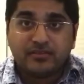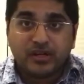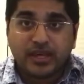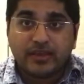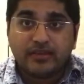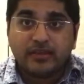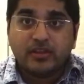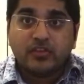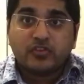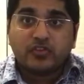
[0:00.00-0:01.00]
Okay,
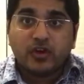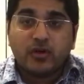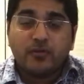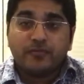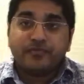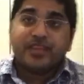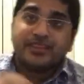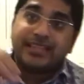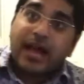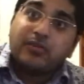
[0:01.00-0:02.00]
so
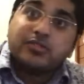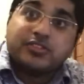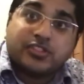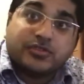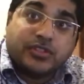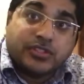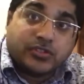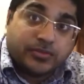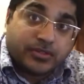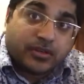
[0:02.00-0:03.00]
that was just really
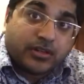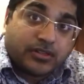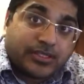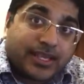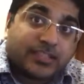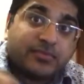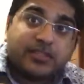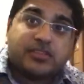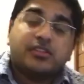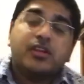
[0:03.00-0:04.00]
stupid. Sorry, there's a text
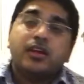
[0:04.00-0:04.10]
message.